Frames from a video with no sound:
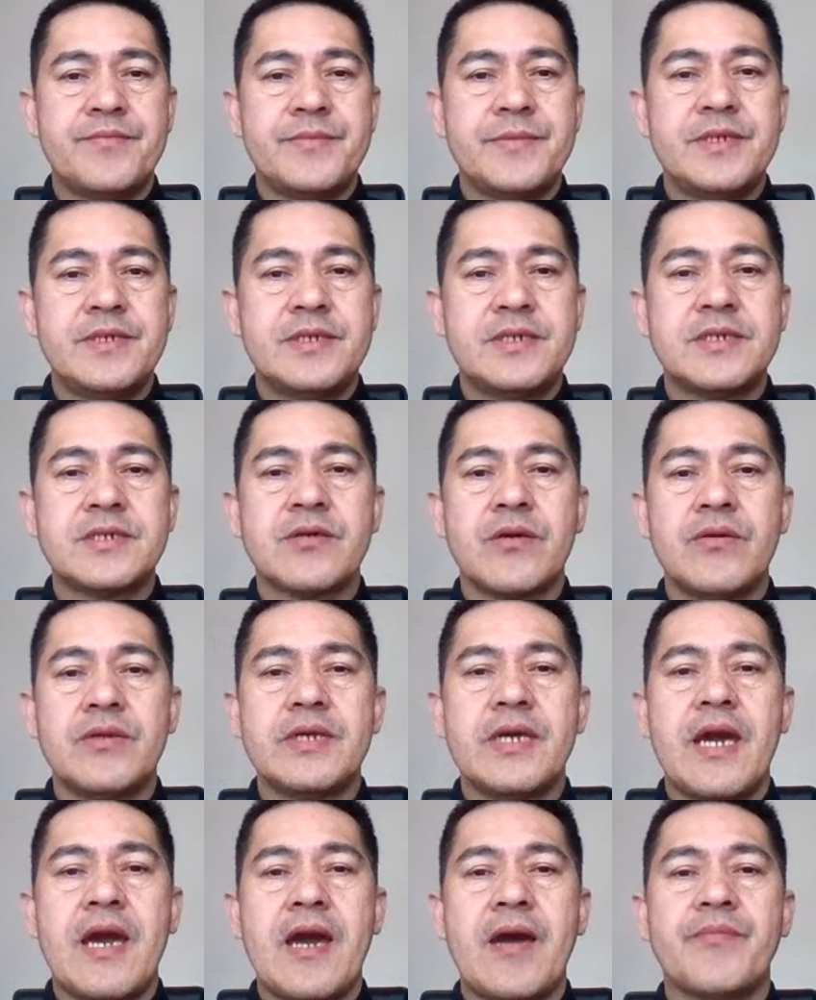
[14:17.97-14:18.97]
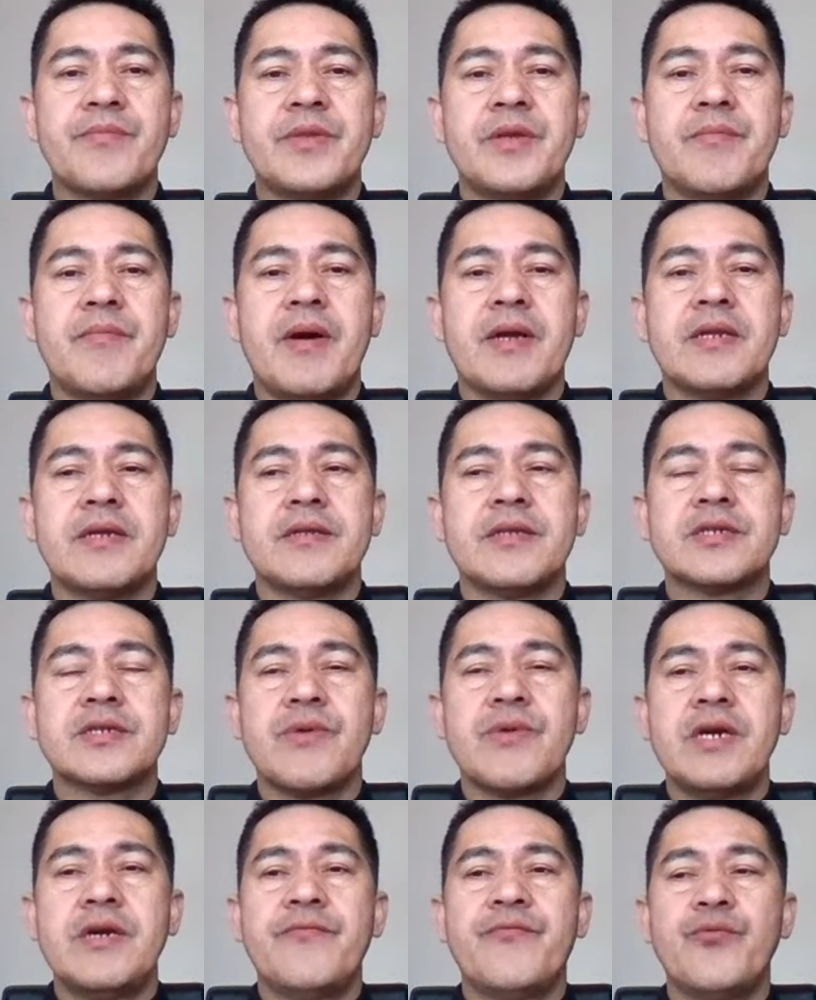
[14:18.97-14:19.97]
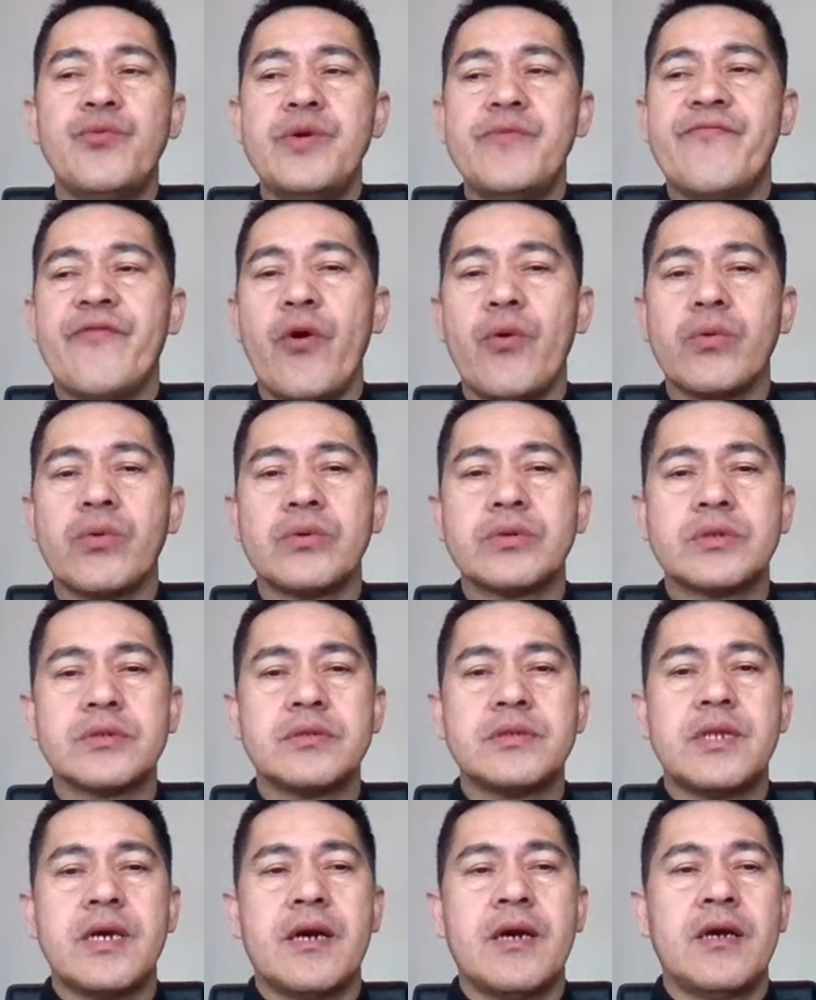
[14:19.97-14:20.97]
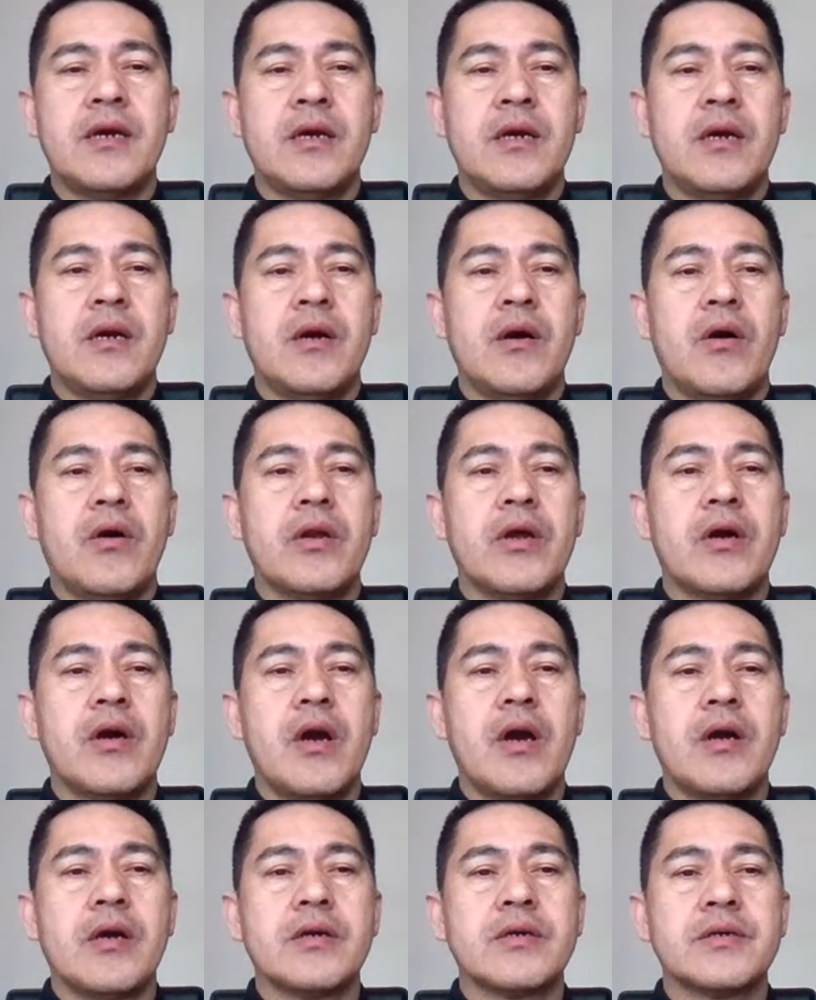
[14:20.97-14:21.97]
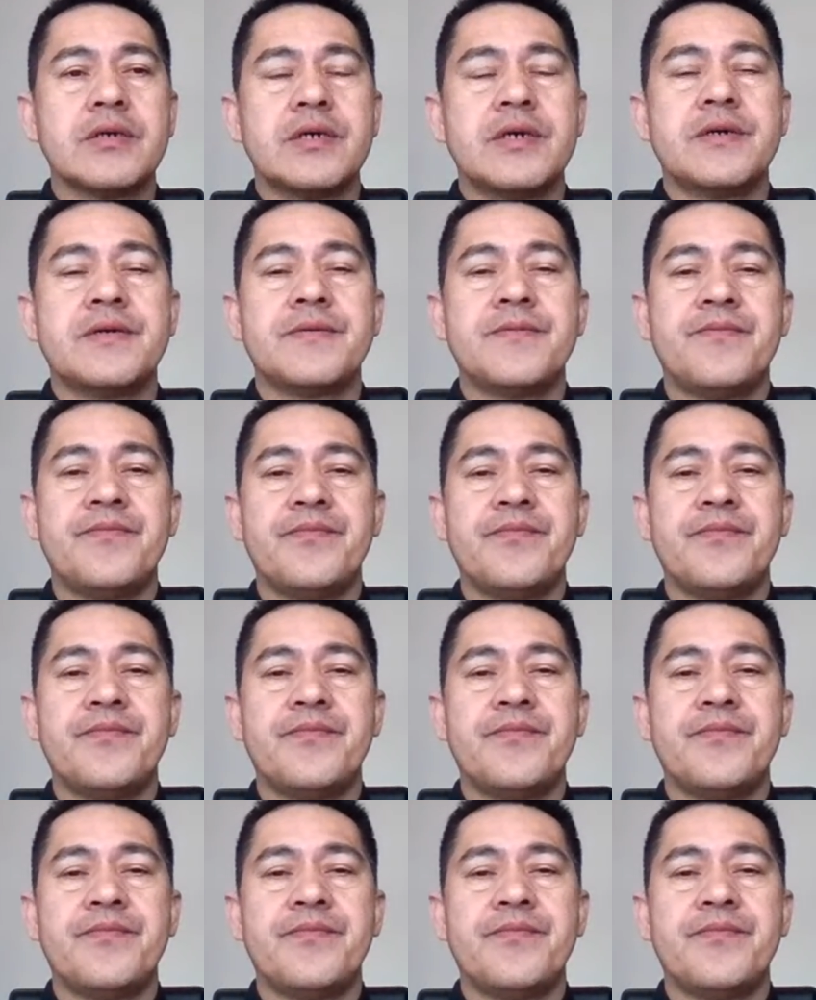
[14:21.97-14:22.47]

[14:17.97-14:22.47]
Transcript: This is only half the battle. That's why if we focus on our anger,